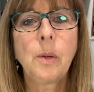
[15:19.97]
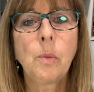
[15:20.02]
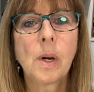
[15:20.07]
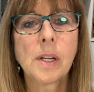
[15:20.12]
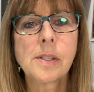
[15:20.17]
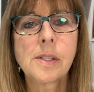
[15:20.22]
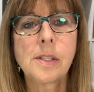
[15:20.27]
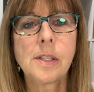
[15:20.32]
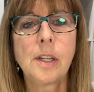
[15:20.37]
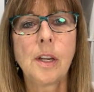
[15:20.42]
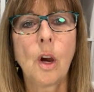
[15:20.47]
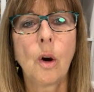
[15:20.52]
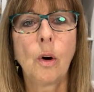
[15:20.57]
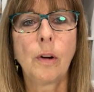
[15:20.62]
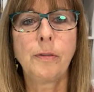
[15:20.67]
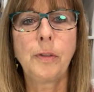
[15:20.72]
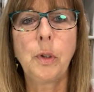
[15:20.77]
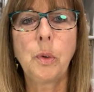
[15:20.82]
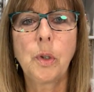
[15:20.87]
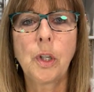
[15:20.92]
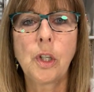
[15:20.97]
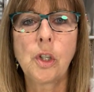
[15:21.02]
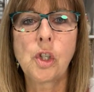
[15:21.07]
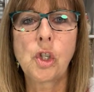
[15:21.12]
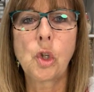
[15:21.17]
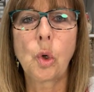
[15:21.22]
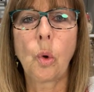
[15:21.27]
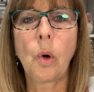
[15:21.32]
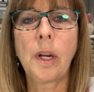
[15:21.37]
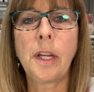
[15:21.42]
wants to know if you can
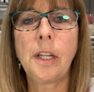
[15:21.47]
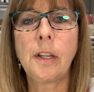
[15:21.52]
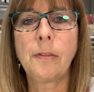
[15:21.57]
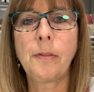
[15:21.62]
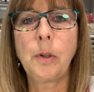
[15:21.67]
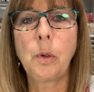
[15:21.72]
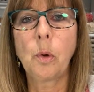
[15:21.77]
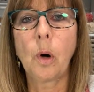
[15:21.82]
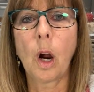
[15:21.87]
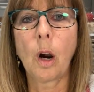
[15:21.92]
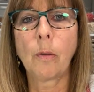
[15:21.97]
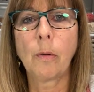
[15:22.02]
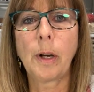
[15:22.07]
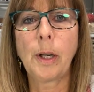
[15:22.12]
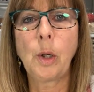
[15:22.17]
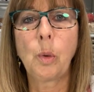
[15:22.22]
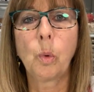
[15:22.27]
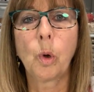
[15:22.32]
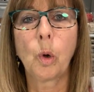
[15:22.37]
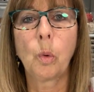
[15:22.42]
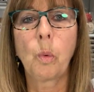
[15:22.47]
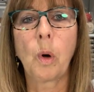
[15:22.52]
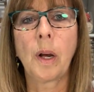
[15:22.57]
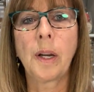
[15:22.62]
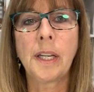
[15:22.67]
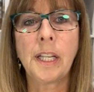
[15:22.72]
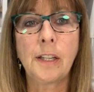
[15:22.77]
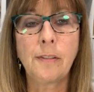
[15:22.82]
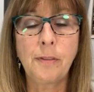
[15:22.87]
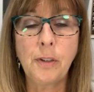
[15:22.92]
join if you already were
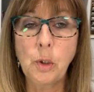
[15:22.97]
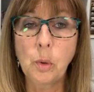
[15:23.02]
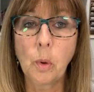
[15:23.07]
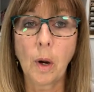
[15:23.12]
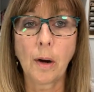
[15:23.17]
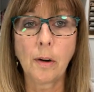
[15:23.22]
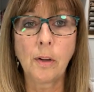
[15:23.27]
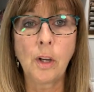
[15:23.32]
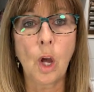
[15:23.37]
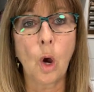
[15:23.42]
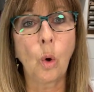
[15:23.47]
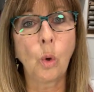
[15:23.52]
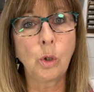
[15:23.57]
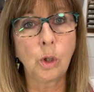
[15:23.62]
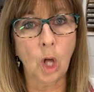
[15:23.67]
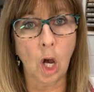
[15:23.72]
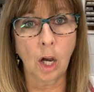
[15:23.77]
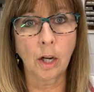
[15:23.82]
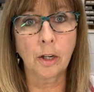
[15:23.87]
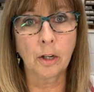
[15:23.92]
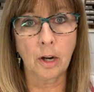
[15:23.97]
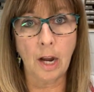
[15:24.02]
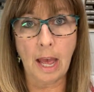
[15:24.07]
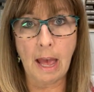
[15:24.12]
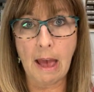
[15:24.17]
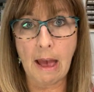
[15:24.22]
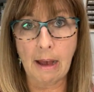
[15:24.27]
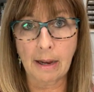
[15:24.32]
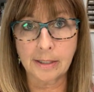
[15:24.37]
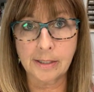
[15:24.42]
one. If you are no longer
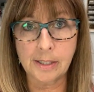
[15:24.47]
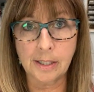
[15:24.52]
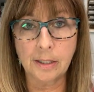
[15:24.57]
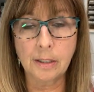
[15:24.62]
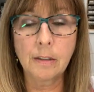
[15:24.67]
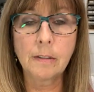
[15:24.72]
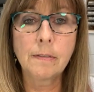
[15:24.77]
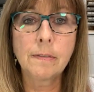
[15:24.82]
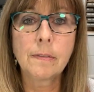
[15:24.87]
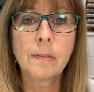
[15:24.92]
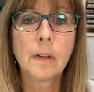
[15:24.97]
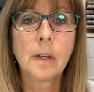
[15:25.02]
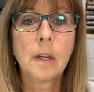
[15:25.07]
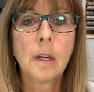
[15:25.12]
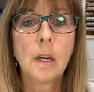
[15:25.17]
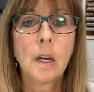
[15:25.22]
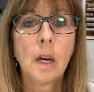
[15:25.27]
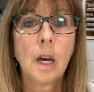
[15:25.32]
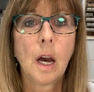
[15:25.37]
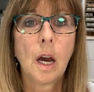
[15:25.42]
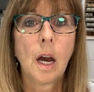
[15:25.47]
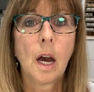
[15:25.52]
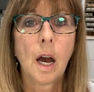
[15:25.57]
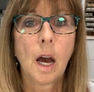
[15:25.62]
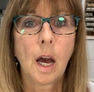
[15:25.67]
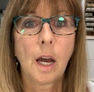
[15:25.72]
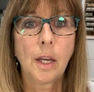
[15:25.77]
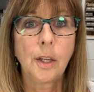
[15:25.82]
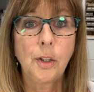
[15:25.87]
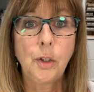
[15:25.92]
active,
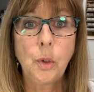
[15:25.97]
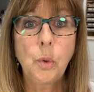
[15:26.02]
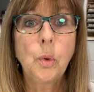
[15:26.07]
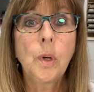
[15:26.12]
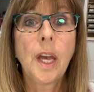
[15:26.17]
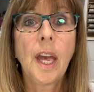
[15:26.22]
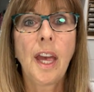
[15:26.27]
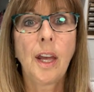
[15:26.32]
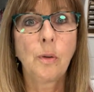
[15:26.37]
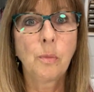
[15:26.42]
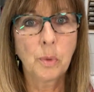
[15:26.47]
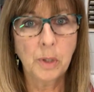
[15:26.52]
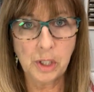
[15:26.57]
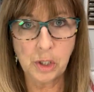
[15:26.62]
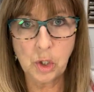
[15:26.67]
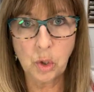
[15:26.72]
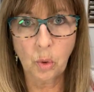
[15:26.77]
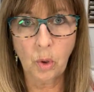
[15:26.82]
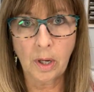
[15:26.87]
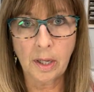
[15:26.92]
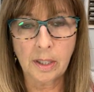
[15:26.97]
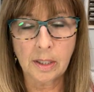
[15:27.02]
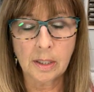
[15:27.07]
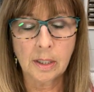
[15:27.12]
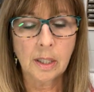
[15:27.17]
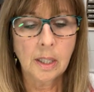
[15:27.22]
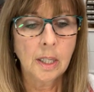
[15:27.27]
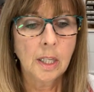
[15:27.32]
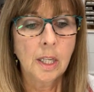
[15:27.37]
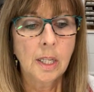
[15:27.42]
you can
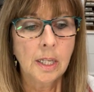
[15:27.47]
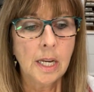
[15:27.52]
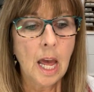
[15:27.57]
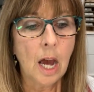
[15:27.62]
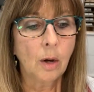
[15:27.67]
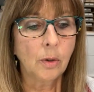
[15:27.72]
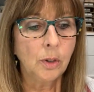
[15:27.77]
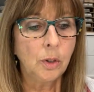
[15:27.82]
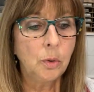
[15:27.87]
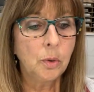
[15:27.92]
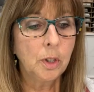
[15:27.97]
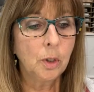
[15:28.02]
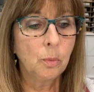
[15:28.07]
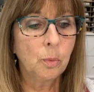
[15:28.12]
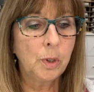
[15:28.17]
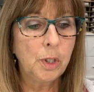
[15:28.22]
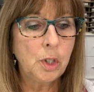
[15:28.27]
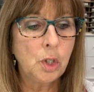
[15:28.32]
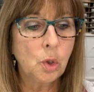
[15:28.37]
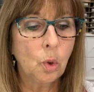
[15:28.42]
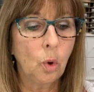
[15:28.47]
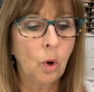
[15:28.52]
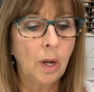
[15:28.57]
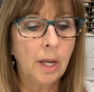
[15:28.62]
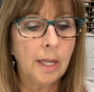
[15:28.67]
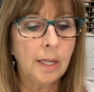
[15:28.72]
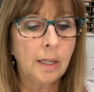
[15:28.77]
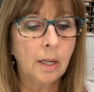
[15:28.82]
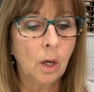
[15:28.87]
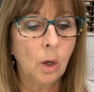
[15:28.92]
rejoin. Now, you can
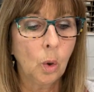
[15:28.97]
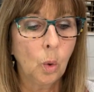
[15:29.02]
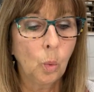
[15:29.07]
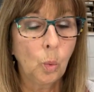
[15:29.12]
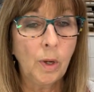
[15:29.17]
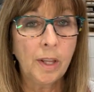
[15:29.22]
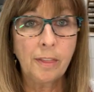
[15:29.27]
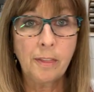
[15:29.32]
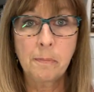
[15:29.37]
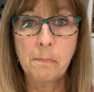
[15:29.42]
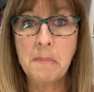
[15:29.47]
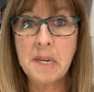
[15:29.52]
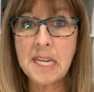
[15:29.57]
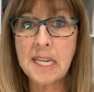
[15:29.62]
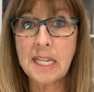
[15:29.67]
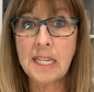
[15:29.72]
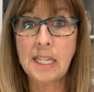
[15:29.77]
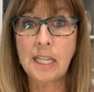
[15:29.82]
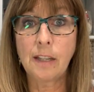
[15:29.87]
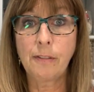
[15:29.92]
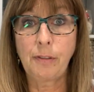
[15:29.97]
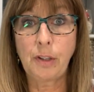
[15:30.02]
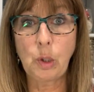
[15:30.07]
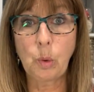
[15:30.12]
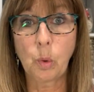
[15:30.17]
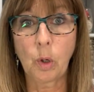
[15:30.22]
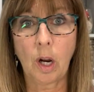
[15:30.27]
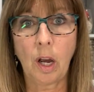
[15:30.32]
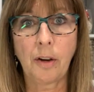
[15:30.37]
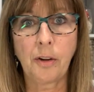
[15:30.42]
rejoin with me if
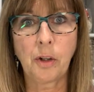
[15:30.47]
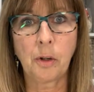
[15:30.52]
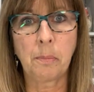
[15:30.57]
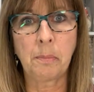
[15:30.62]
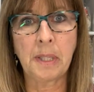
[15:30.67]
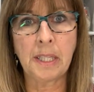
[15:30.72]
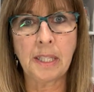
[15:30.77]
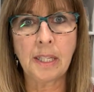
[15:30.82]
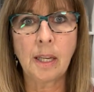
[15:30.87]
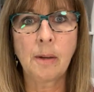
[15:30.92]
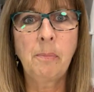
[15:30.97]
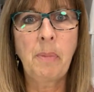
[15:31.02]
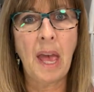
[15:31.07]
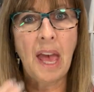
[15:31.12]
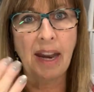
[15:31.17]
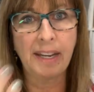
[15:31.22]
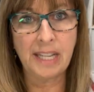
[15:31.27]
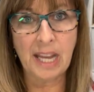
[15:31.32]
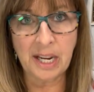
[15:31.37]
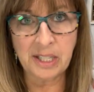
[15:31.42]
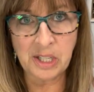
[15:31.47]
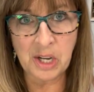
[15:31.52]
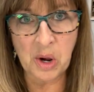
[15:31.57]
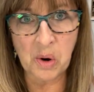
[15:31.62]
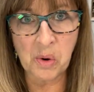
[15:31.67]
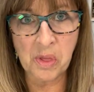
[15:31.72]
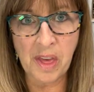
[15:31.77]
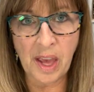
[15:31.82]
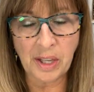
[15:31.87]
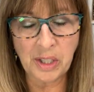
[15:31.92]
you were under me, and Patty, I
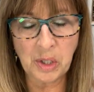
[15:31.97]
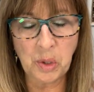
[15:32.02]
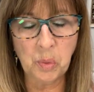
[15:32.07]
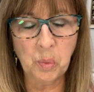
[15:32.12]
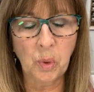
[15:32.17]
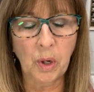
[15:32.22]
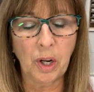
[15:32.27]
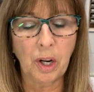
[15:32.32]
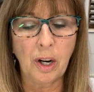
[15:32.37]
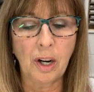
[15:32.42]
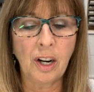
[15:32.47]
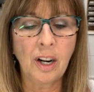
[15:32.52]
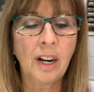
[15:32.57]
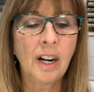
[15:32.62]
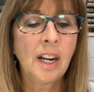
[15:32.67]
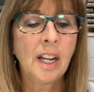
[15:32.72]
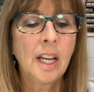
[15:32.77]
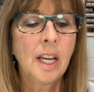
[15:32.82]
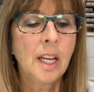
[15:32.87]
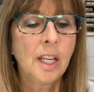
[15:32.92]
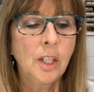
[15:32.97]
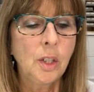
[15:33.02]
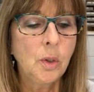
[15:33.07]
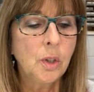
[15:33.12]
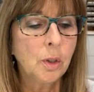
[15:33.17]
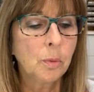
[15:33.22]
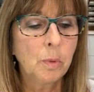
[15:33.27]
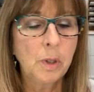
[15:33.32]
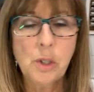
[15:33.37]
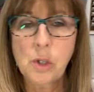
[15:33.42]
know that you were. You
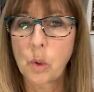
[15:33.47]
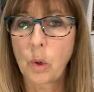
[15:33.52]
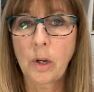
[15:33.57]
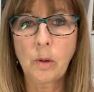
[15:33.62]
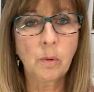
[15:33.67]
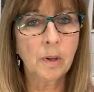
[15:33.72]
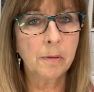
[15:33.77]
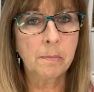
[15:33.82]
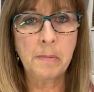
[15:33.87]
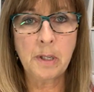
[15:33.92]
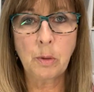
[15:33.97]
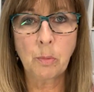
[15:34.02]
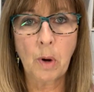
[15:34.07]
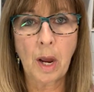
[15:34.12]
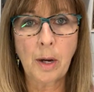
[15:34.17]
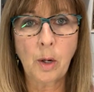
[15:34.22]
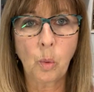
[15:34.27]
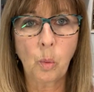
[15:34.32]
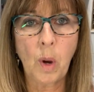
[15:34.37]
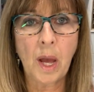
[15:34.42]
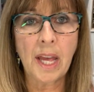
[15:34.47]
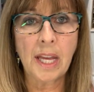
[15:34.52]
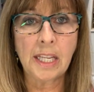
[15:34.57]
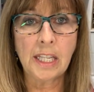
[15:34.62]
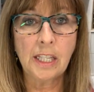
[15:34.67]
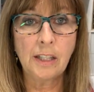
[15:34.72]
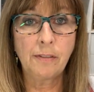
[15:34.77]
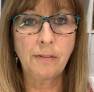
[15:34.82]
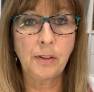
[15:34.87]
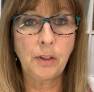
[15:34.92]
can rejoin with me right
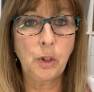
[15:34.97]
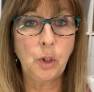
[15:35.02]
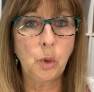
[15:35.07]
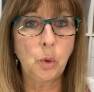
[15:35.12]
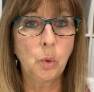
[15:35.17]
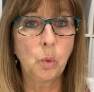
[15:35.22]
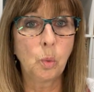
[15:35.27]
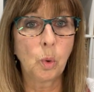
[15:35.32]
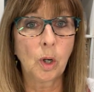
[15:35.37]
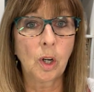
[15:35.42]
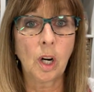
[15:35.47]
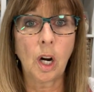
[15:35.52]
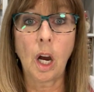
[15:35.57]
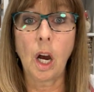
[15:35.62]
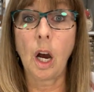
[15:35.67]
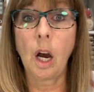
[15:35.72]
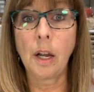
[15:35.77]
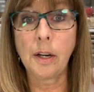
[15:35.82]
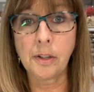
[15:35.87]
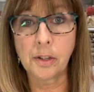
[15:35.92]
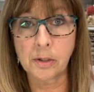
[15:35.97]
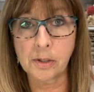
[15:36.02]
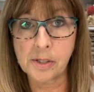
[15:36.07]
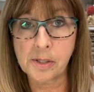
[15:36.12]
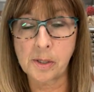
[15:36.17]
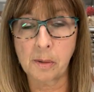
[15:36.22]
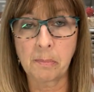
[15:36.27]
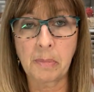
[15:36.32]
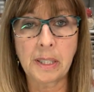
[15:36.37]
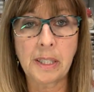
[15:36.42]
away. If you were under
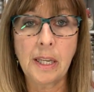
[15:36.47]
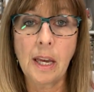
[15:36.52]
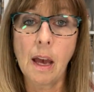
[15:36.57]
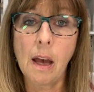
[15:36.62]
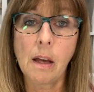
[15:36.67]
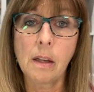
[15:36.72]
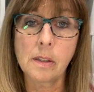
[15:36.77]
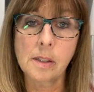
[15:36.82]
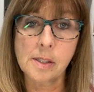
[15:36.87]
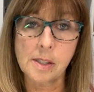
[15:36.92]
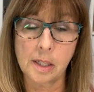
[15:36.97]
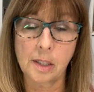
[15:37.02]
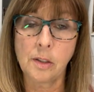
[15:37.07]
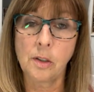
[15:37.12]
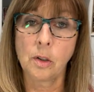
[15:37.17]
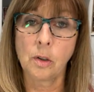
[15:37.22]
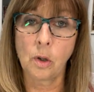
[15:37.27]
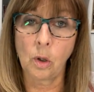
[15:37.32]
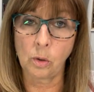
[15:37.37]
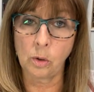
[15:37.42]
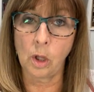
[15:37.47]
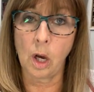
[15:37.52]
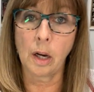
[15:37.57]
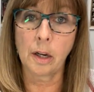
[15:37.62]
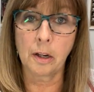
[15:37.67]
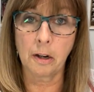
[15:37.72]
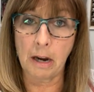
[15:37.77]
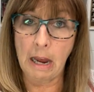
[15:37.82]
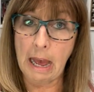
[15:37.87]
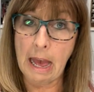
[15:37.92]
somebody else and you're no
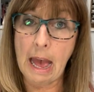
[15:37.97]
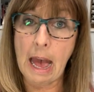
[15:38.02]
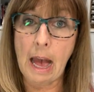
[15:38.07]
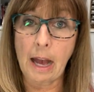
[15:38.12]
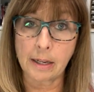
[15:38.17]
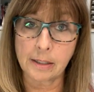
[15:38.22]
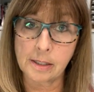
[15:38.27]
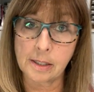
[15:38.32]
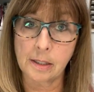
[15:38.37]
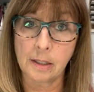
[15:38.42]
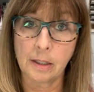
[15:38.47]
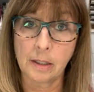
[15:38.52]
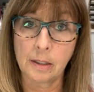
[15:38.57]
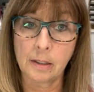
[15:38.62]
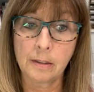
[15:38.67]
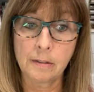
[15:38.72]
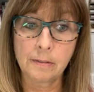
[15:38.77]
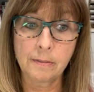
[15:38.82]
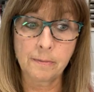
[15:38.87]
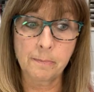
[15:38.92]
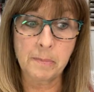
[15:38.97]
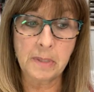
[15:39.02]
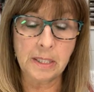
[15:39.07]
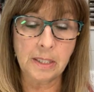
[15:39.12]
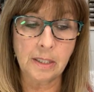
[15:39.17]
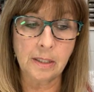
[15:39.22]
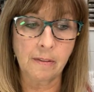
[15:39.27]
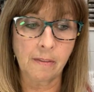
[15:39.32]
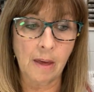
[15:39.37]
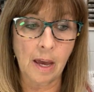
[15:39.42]
longer active,
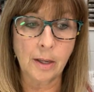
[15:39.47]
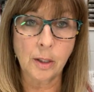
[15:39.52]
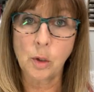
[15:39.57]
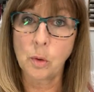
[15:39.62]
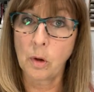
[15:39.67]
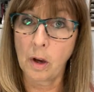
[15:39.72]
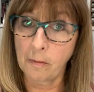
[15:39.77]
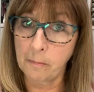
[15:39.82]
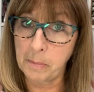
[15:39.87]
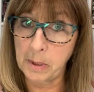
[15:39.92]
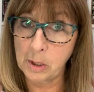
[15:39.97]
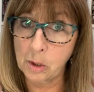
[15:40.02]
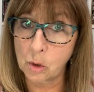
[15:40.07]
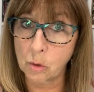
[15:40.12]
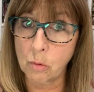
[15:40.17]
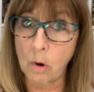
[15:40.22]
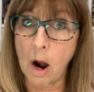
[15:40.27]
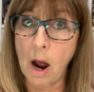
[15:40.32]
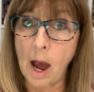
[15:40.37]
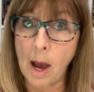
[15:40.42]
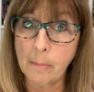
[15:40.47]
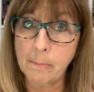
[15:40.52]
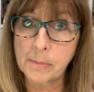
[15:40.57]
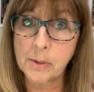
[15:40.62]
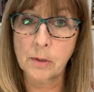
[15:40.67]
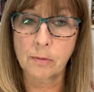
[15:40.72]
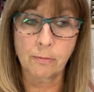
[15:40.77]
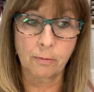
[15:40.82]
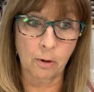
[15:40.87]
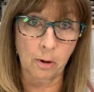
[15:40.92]
meaning that you have been
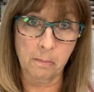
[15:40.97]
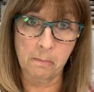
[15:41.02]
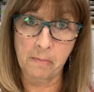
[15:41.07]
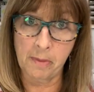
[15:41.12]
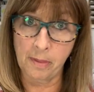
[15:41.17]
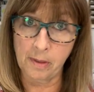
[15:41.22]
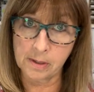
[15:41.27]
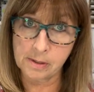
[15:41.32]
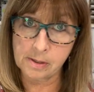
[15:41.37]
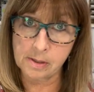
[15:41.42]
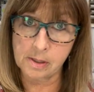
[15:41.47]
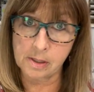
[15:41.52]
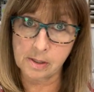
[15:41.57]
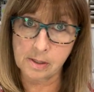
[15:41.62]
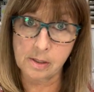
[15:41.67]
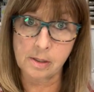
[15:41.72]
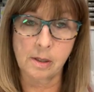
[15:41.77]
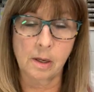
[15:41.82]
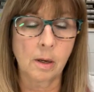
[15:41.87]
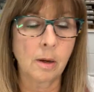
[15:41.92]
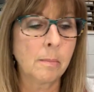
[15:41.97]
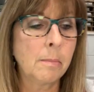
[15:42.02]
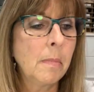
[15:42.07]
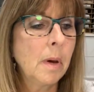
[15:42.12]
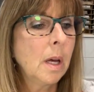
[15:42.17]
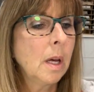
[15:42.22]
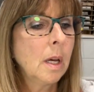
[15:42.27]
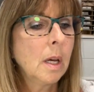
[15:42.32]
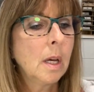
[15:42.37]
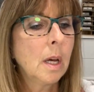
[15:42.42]
dropped from the
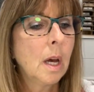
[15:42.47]
system,